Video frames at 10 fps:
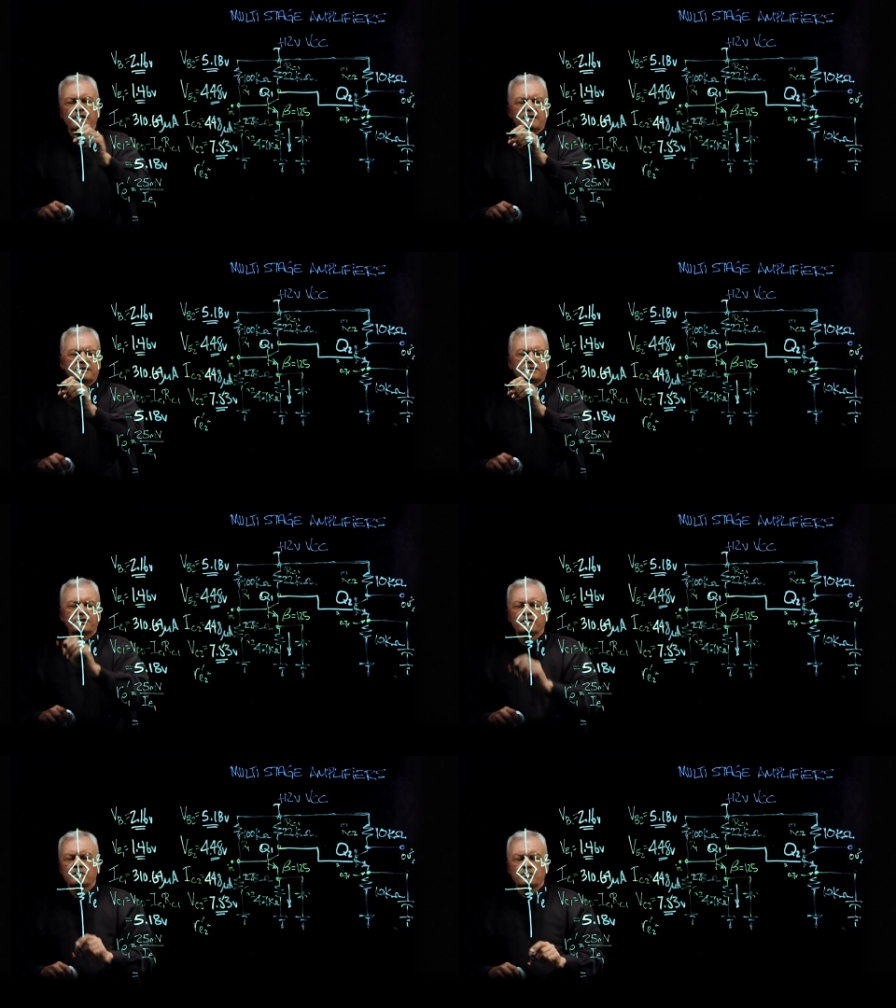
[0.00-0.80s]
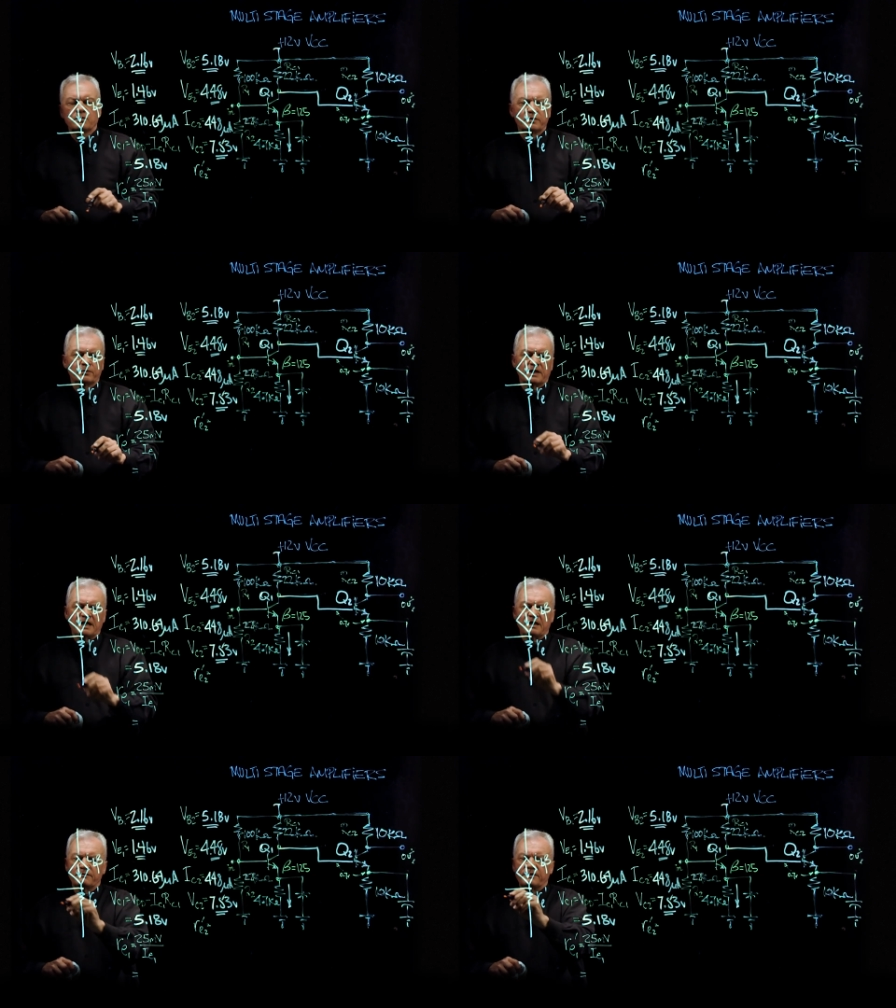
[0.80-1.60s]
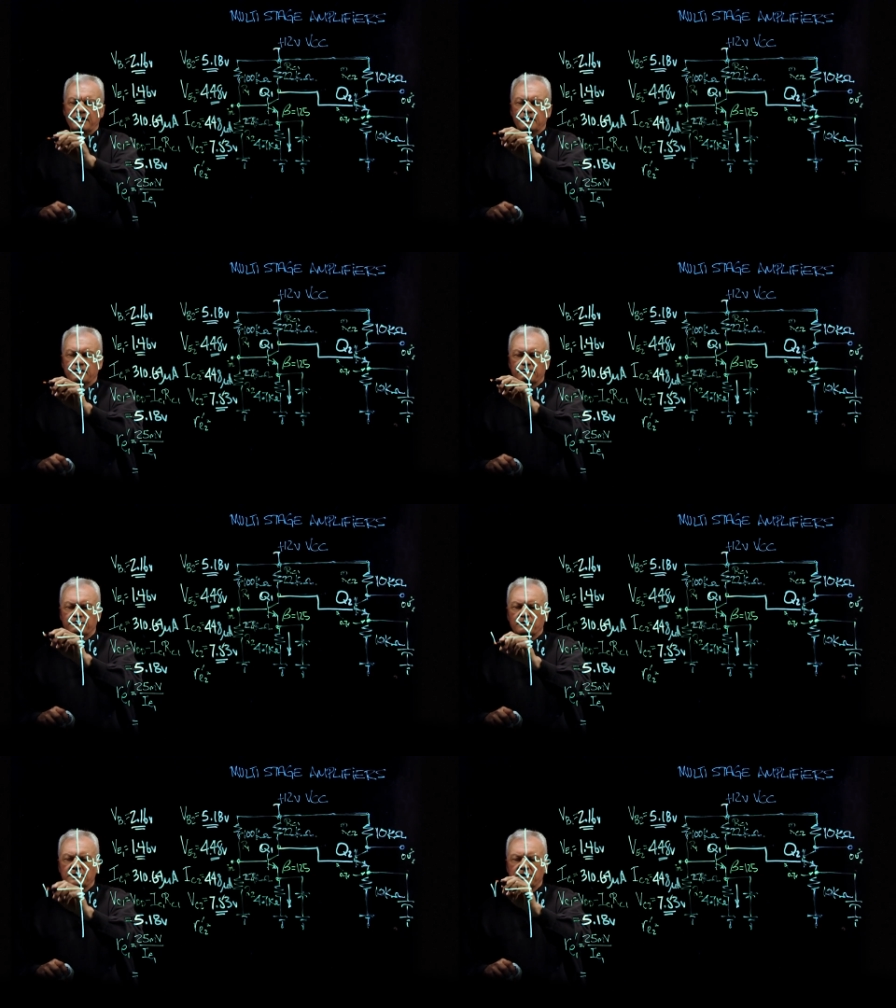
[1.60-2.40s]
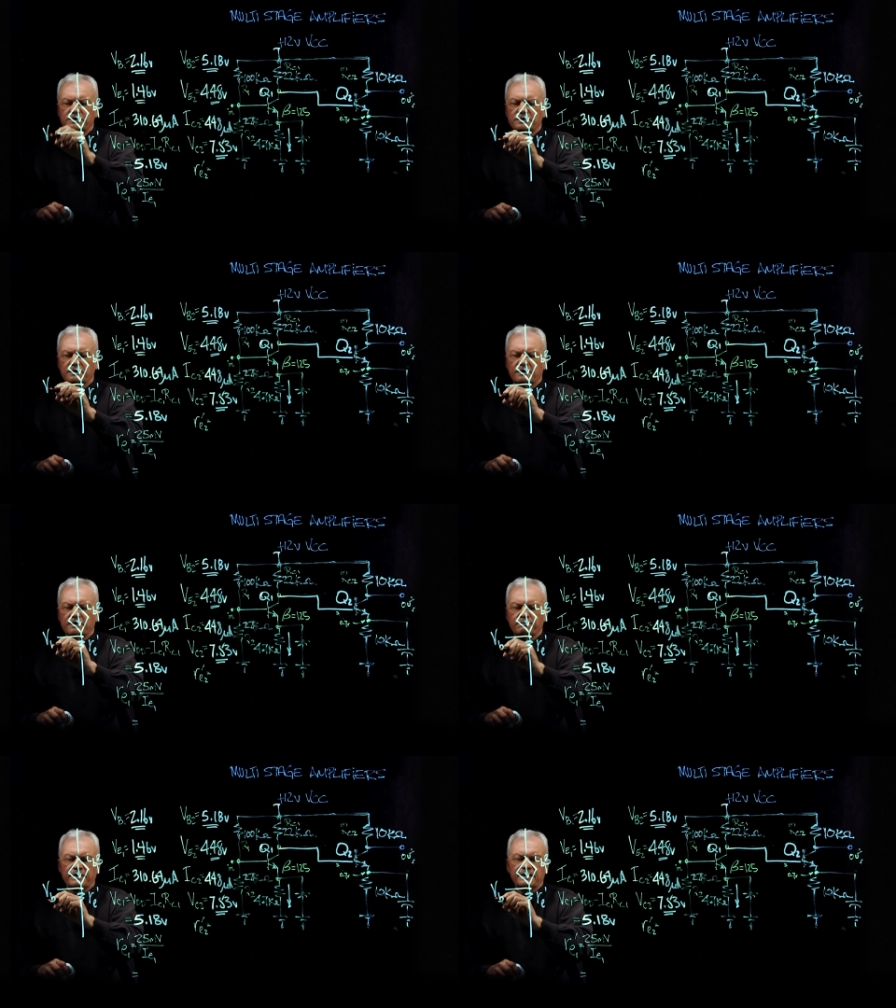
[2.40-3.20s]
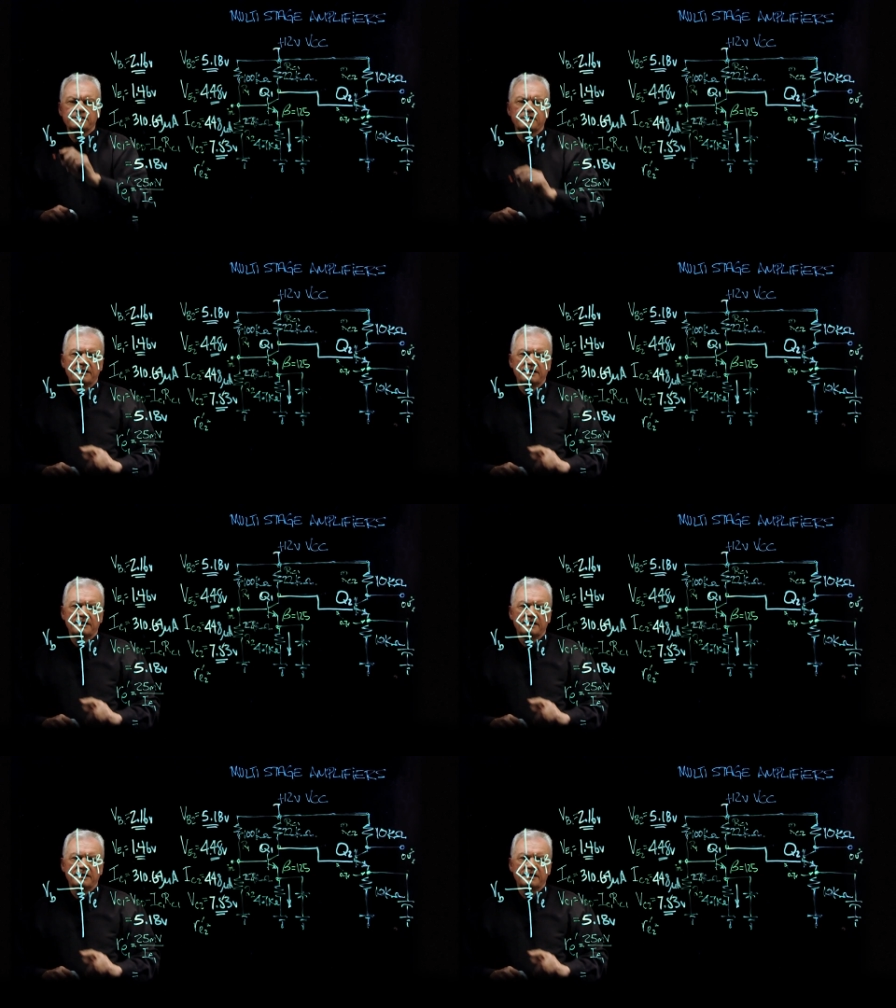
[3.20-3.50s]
And so we will have a voltage on our base,